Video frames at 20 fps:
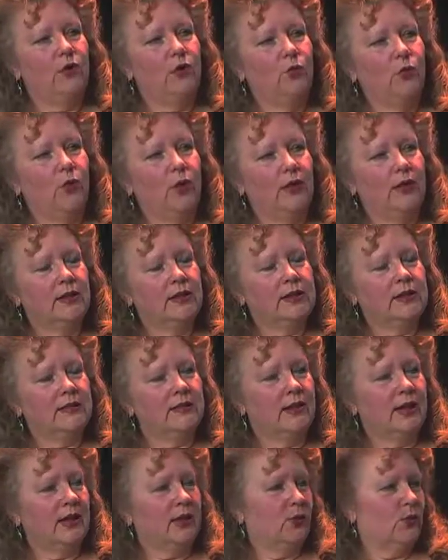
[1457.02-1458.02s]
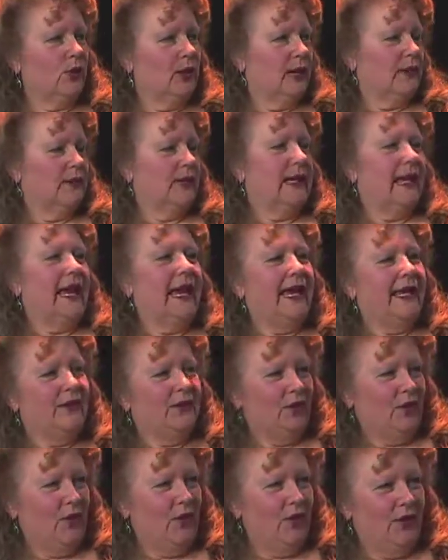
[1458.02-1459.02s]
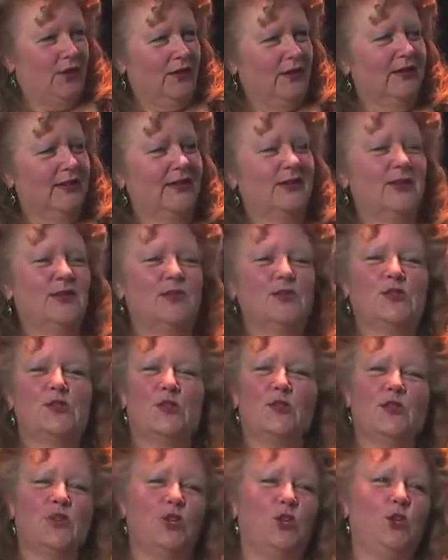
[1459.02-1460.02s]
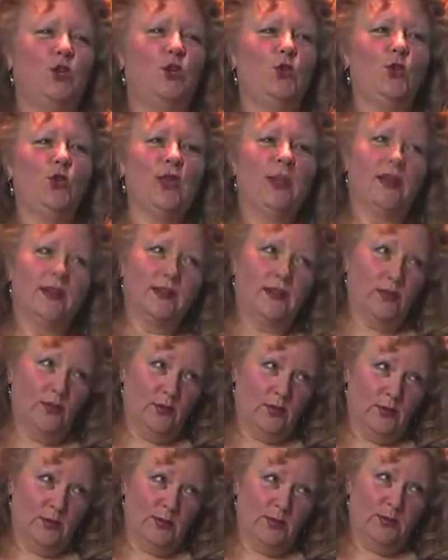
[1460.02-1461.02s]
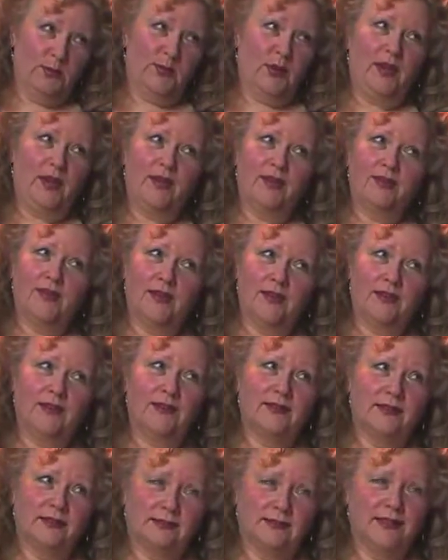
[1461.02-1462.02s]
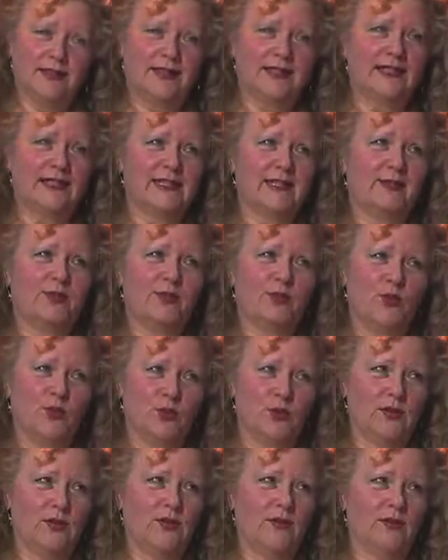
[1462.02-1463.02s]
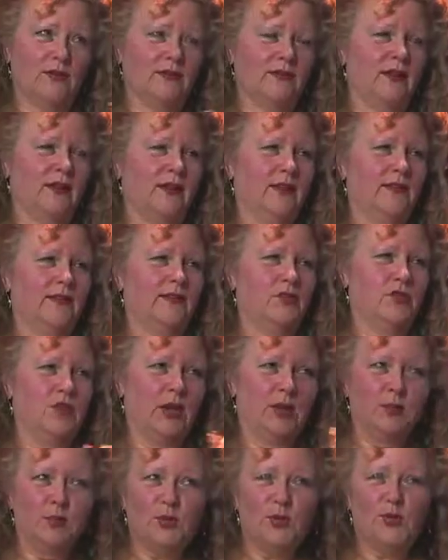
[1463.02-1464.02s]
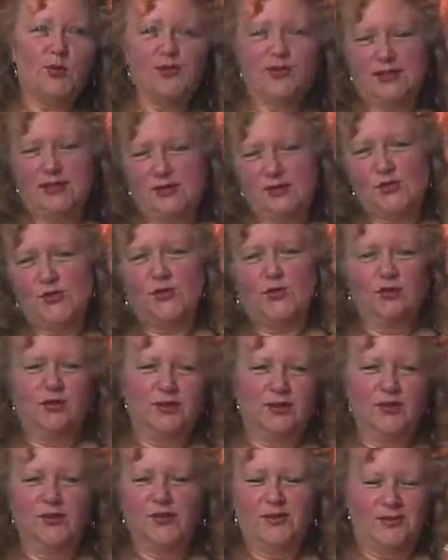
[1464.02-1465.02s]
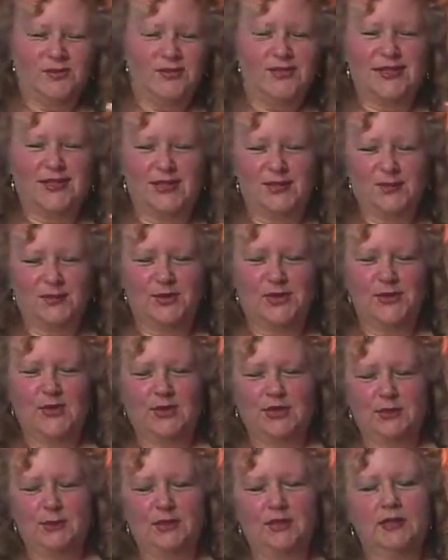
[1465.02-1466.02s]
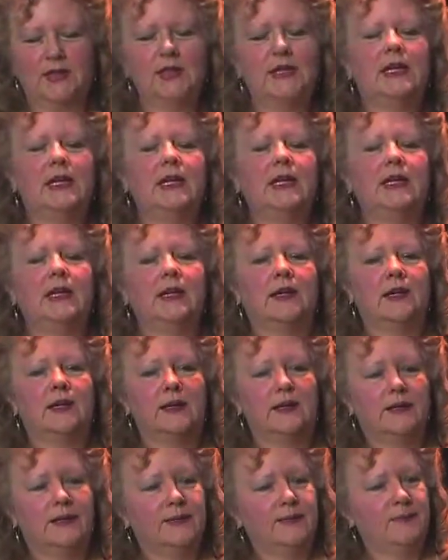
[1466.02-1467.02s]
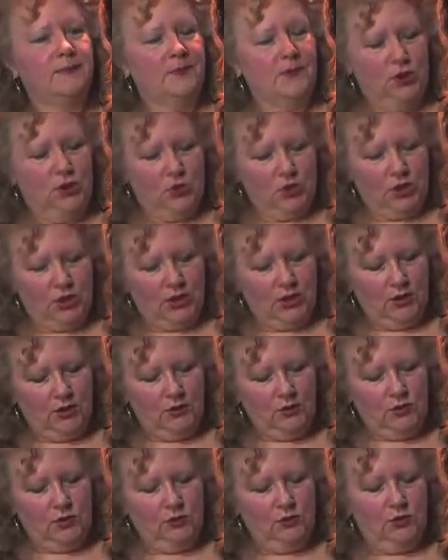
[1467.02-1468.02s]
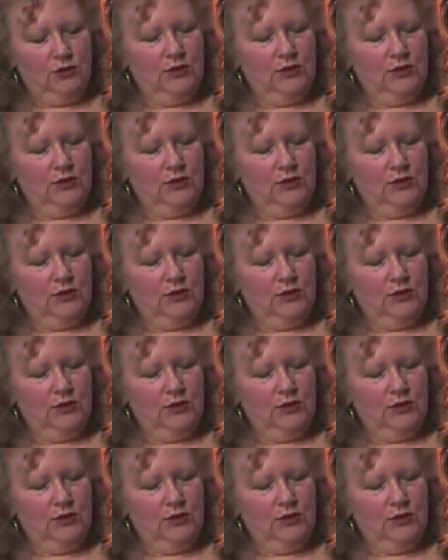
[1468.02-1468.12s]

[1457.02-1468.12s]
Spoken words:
you want that great catalog so that you can go home and buy that stuff for your shampoo and conditioner, all those things we talked about, you can go to